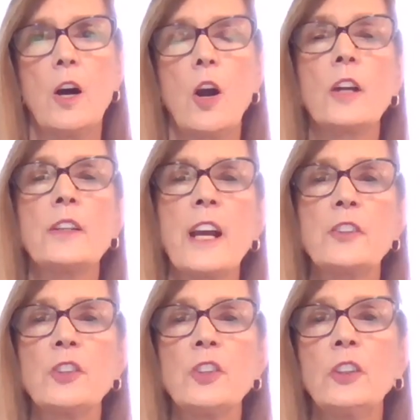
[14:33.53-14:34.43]
Our
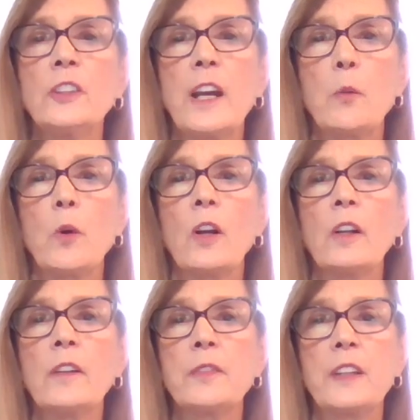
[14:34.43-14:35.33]
national
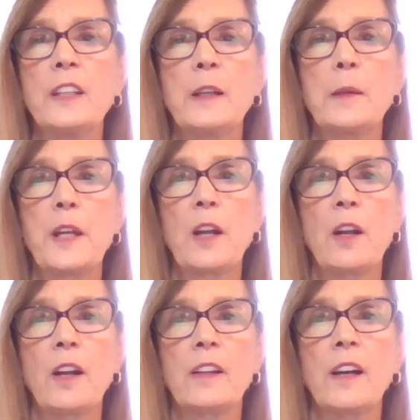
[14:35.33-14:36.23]
network, Feeding
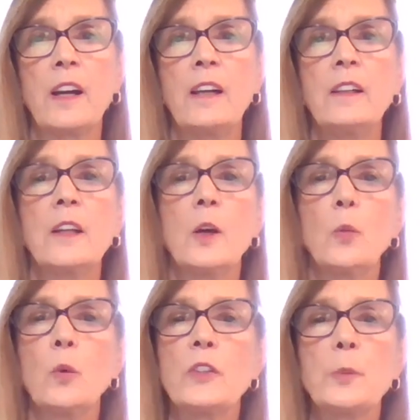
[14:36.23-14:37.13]
America,
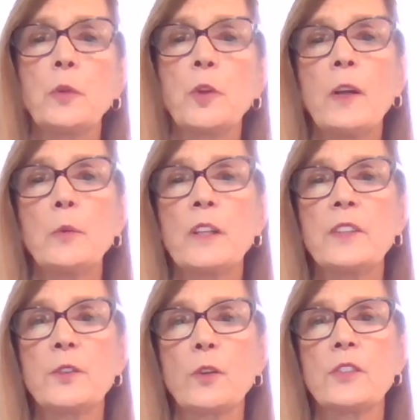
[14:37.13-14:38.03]
would deploy
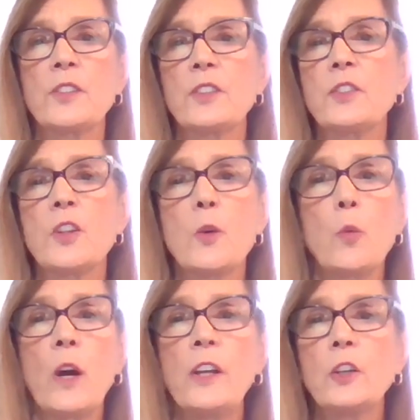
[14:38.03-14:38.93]
resources to the
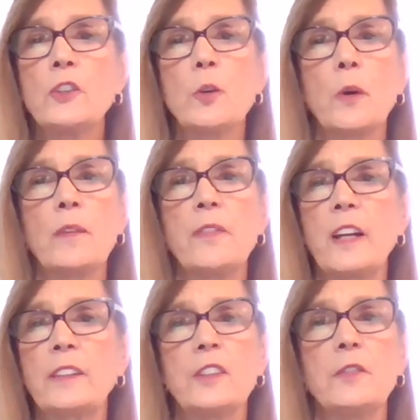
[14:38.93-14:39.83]
1 or 2
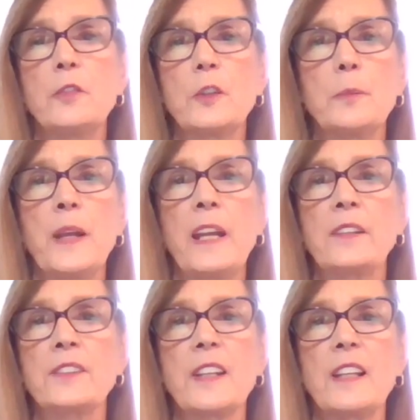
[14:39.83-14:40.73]
affected food
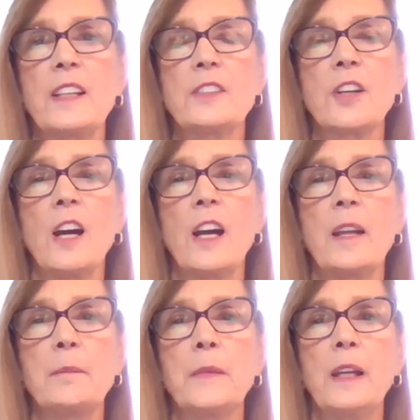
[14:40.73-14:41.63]
banks at a
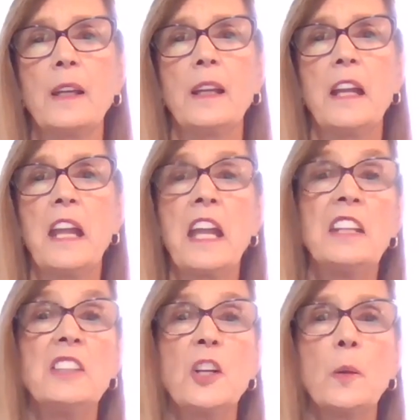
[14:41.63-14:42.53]
time.
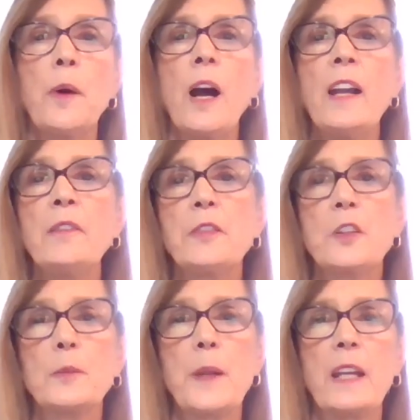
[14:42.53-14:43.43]
And nearby
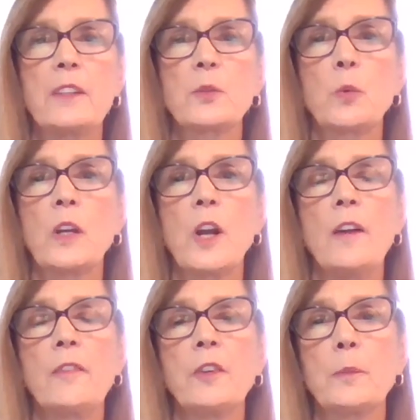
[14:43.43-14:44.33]
food banks would
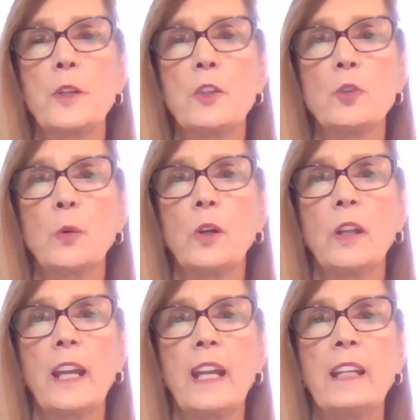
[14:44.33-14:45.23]
offer
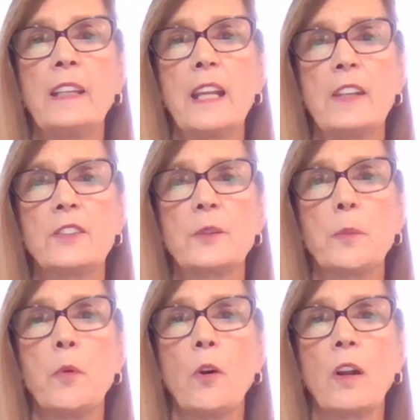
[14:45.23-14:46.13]
mutual aid and
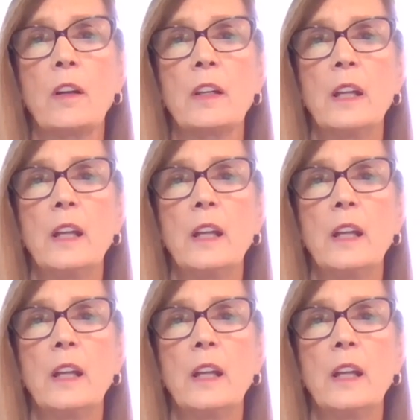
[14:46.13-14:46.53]
support.